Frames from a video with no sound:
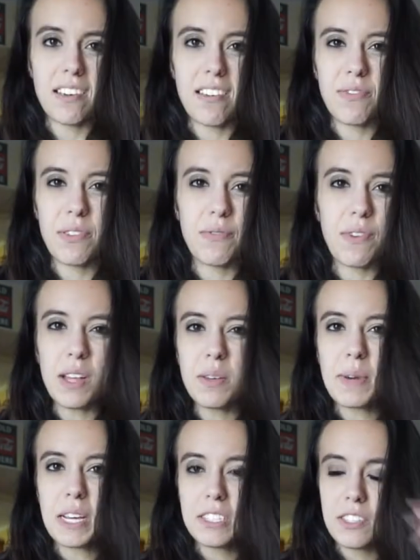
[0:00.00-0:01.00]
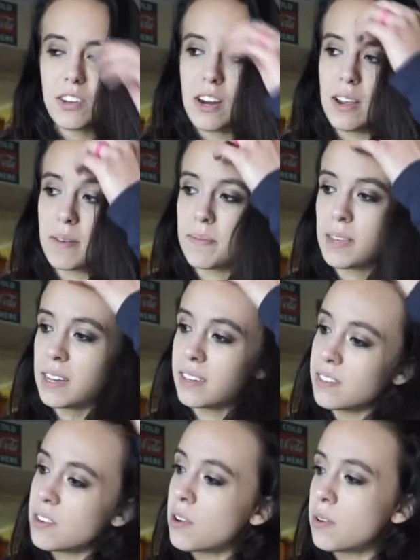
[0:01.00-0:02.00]
If you follow my Instagram, I
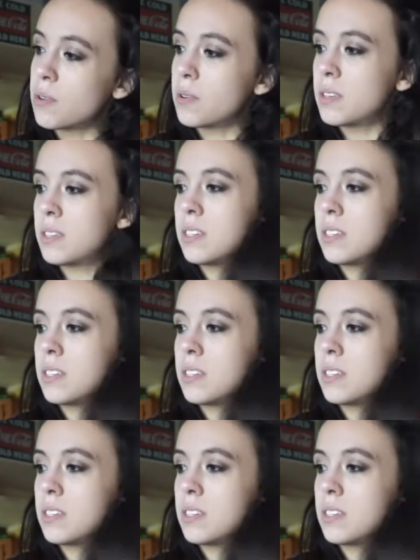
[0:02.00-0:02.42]
don't know,